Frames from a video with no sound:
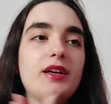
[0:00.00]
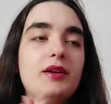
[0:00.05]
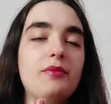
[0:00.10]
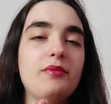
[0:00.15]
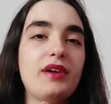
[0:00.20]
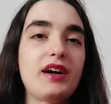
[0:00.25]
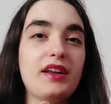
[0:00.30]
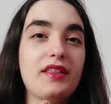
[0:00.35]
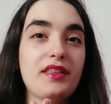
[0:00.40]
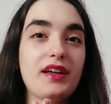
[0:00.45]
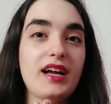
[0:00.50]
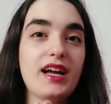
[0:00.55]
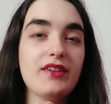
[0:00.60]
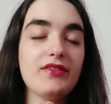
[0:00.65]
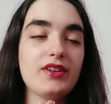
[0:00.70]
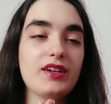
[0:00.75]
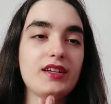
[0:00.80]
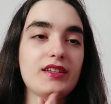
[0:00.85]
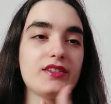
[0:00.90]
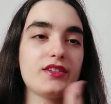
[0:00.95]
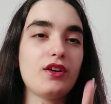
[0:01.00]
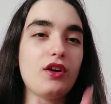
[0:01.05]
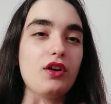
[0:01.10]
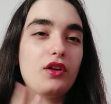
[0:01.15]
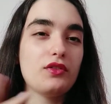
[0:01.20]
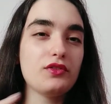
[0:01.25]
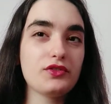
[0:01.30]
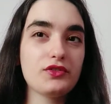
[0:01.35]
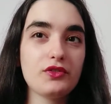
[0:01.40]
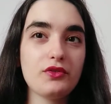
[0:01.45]
But the Hive has
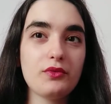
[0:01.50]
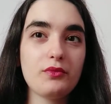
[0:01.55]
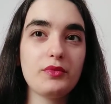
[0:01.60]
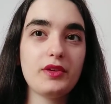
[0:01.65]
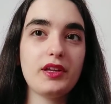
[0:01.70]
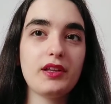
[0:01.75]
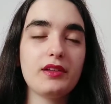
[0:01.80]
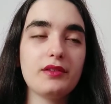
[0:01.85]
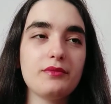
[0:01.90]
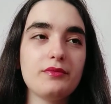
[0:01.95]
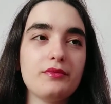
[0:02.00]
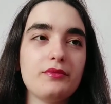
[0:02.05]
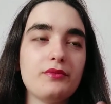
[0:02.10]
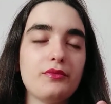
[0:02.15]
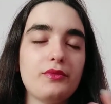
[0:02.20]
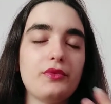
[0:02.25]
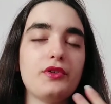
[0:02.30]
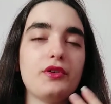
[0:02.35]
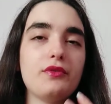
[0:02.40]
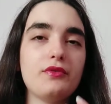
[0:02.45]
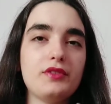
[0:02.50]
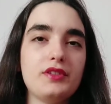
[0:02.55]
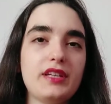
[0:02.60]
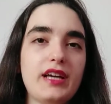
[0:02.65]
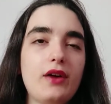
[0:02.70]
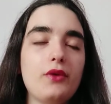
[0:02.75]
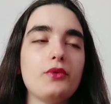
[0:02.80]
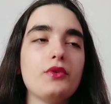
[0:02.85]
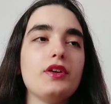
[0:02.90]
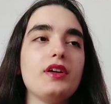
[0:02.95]
also been brought
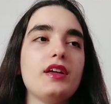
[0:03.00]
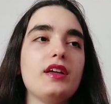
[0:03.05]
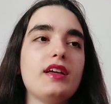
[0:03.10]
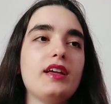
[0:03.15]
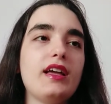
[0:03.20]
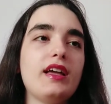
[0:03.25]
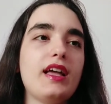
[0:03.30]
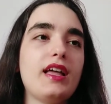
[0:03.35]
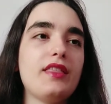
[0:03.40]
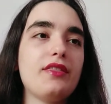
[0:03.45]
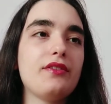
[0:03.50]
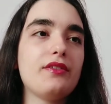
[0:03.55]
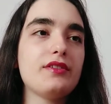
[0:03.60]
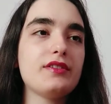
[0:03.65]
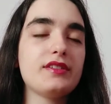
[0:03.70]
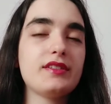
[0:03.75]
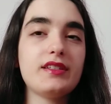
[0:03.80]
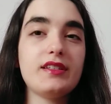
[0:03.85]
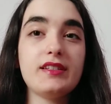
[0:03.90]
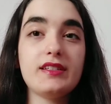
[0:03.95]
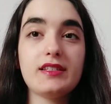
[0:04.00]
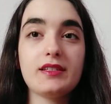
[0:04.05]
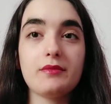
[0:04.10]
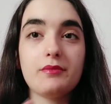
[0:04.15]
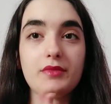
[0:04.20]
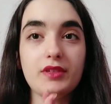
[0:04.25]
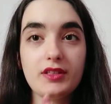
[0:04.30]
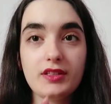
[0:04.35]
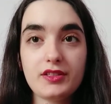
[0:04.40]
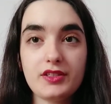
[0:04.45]
down, and there's this
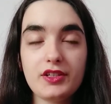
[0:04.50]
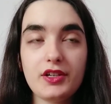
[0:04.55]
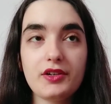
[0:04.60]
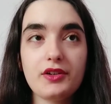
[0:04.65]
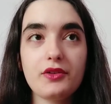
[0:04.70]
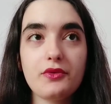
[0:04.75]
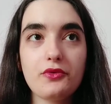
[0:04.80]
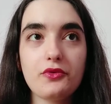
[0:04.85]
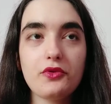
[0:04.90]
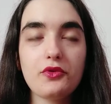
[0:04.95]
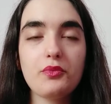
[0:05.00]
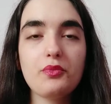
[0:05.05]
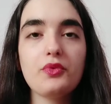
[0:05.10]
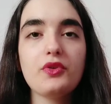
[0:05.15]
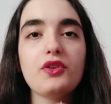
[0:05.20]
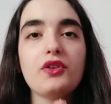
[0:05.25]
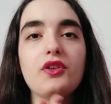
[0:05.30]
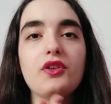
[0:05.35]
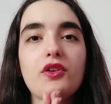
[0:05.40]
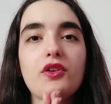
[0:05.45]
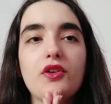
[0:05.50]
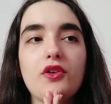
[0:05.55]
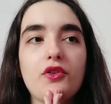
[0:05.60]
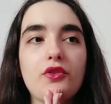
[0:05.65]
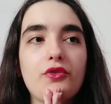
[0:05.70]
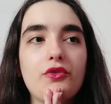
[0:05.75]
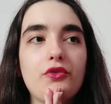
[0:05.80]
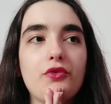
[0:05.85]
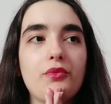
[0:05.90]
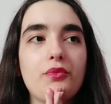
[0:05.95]
military group
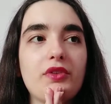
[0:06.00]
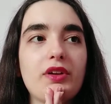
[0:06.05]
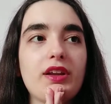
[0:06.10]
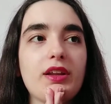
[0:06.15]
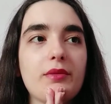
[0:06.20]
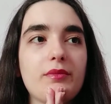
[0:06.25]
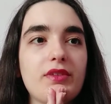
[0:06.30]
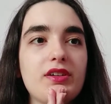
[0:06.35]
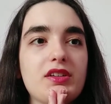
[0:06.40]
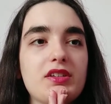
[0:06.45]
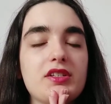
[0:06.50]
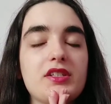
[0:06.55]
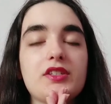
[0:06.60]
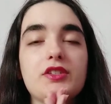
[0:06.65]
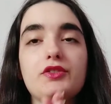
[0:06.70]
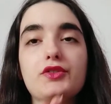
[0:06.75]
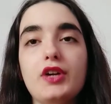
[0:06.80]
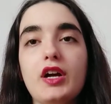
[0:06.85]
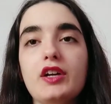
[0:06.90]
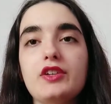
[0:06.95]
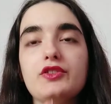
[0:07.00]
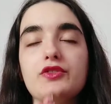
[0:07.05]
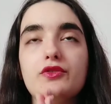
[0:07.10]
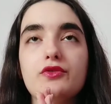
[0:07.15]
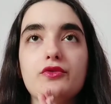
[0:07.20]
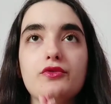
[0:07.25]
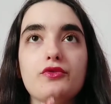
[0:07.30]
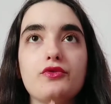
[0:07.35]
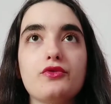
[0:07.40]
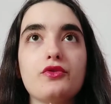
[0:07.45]
who pretty much just tries to
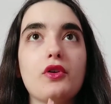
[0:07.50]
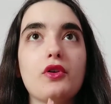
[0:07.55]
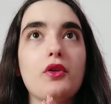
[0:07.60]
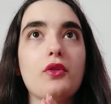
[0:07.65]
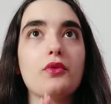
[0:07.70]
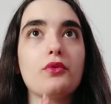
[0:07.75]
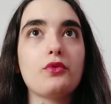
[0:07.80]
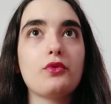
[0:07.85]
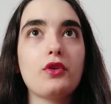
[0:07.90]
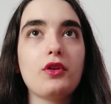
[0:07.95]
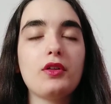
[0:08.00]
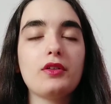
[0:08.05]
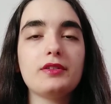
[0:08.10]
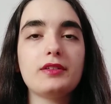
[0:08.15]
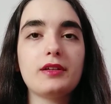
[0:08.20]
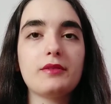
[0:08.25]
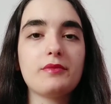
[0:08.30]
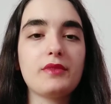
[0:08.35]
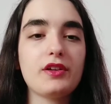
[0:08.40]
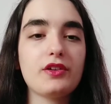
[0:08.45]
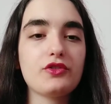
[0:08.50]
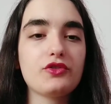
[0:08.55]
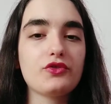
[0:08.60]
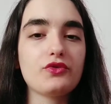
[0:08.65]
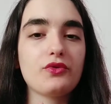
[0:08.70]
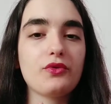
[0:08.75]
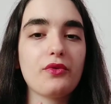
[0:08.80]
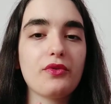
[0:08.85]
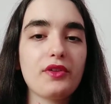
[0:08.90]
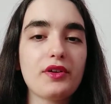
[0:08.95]
control the world and make
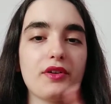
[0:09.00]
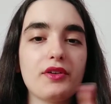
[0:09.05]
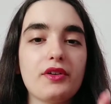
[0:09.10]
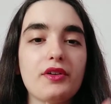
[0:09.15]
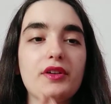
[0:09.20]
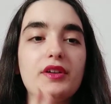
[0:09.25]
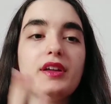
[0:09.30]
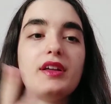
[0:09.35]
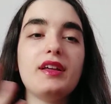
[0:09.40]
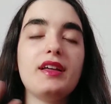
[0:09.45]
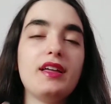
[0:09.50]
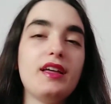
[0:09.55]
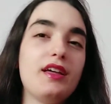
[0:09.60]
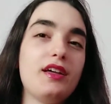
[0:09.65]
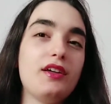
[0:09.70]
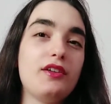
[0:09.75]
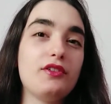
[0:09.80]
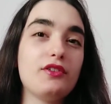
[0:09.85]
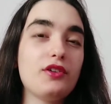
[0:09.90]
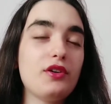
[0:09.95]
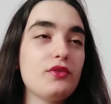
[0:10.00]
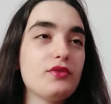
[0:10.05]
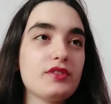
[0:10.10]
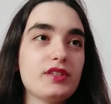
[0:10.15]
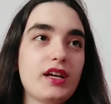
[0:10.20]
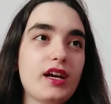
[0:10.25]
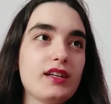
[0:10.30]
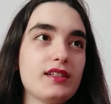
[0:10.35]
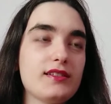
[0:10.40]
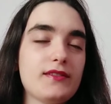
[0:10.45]
sure there are no
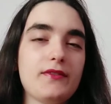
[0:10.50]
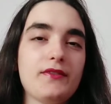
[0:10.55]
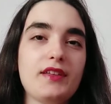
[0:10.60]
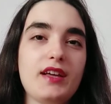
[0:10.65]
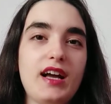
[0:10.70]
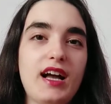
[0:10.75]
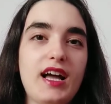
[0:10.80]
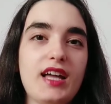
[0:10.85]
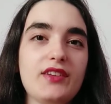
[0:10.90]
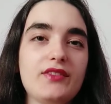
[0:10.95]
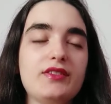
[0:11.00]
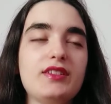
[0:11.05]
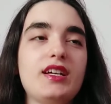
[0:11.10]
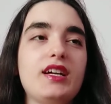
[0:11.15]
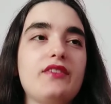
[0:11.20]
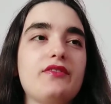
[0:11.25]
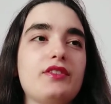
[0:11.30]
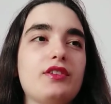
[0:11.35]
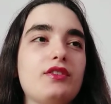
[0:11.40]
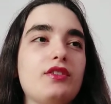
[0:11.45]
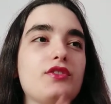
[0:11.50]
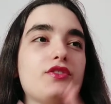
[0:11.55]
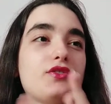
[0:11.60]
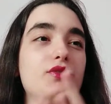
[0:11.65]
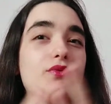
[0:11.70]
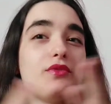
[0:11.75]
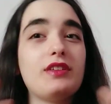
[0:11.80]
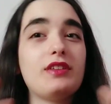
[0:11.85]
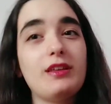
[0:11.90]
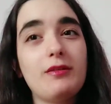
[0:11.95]
signs of the Hive left, and
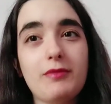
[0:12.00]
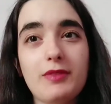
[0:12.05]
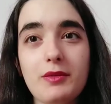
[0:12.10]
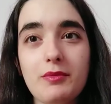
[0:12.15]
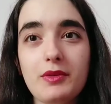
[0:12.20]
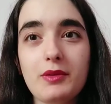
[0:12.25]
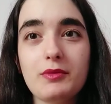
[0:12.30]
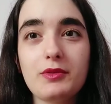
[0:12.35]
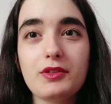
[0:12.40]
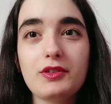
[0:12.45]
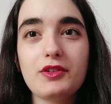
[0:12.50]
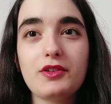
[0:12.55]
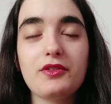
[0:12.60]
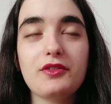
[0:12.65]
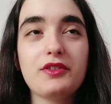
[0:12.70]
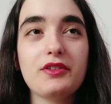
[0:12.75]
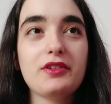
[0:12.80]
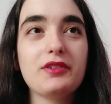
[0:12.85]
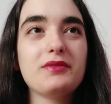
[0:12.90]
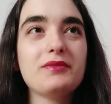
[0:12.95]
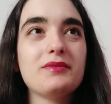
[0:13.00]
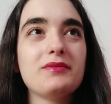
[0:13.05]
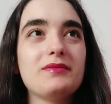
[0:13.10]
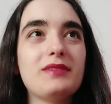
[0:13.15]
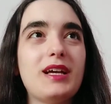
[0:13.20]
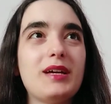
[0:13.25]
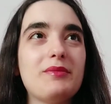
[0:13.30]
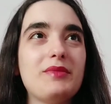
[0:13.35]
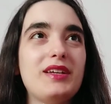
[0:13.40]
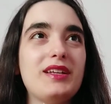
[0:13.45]
also keep the people in order.
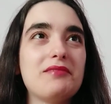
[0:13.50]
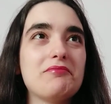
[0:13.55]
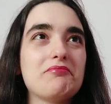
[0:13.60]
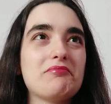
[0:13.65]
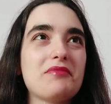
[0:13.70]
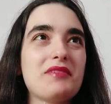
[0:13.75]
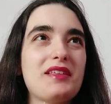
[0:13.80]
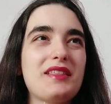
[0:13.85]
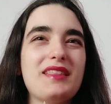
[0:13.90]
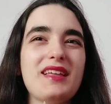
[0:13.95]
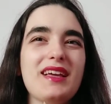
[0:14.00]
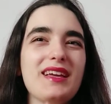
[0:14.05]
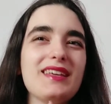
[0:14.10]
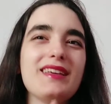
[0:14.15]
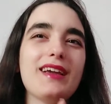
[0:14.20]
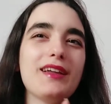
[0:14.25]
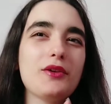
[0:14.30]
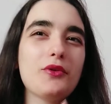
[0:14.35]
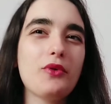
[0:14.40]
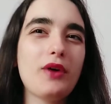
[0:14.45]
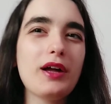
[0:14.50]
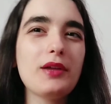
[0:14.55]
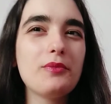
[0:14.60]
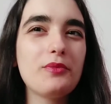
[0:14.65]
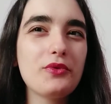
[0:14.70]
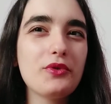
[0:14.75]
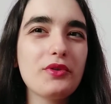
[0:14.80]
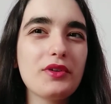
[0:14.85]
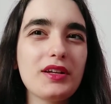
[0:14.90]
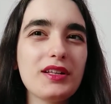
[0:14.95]
I mean, they get quite
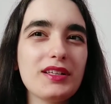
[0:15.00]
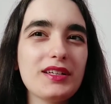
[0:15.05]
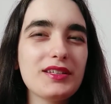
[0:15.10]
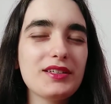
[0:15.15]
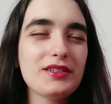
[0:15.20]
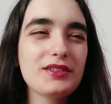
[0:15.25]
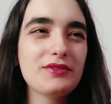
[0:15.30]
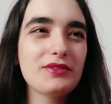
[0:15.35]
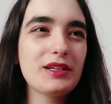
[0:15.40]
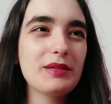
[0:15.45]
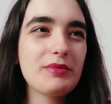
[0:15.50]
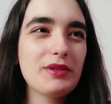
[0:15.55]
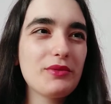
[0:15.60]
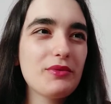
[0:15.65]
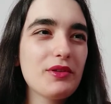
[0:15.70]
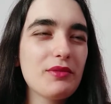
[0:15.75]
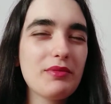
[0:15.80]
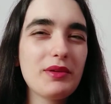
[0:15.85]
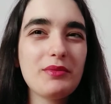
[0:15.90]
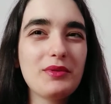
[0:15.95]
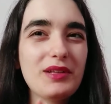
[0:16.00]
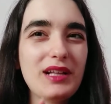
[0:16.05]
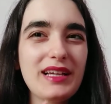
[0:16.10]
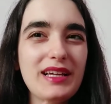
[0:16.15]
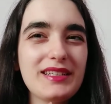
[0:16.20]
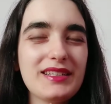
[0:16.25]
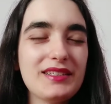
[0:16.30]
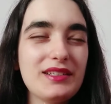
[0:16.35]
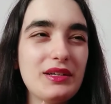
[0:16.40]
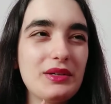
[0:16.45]
brutal and creepy with people. I
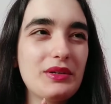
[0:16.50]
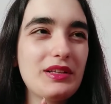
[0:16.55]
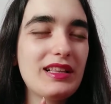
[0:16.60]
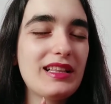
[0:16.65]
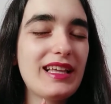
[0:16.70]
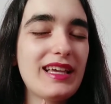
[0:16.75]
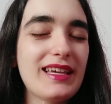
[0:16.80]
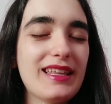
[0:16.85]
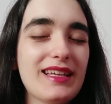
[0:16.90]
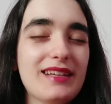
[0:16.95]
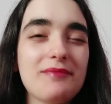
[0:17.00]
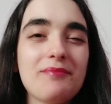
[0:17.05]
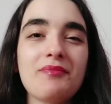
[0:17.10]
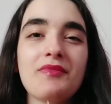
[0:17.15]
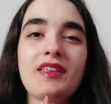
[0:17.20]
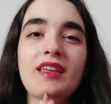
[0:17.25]
didn't really like that.